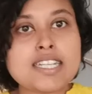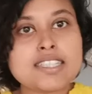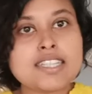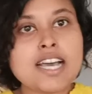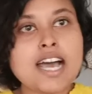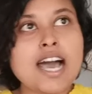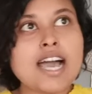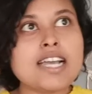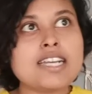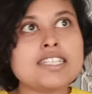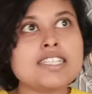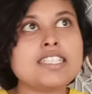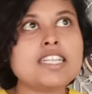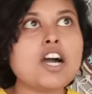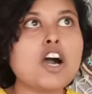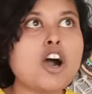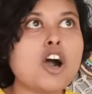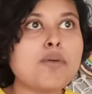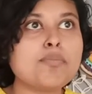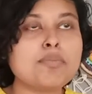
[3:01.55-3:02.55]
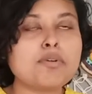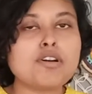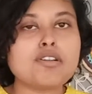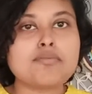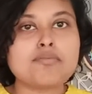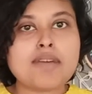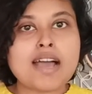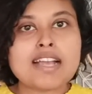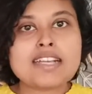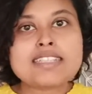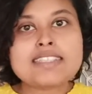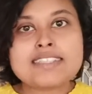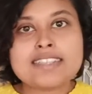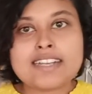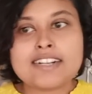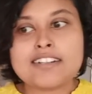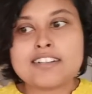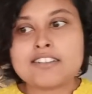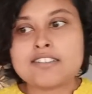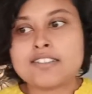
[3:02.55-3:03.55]
the idea upon
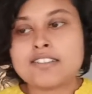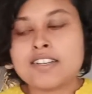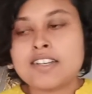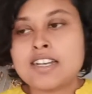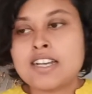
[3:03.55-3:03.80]
myself